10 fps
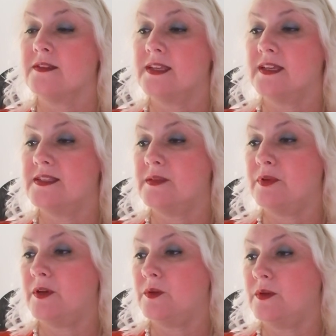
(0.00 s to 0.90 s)

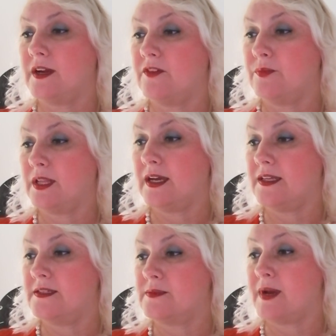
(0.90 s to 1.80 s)
"Tickety-boo," I
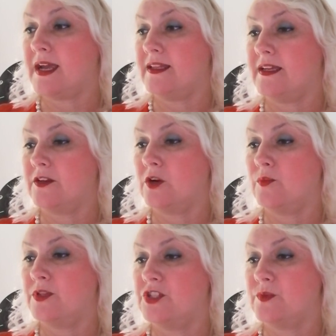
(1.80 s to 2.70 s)
replied, smiling and
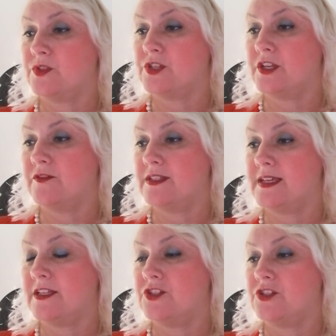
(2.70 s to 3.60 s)
hoping she would turn her
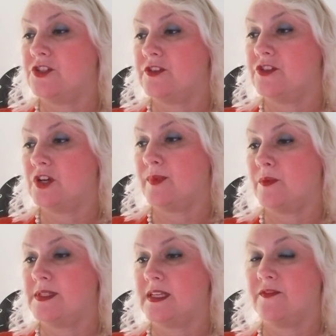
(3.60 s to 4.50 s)
attention to the job I
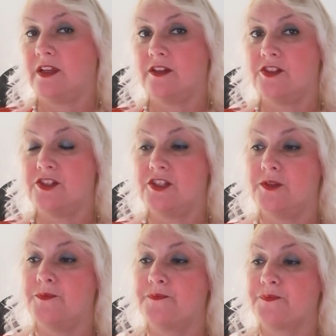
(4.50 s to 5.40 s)
was giving her to do.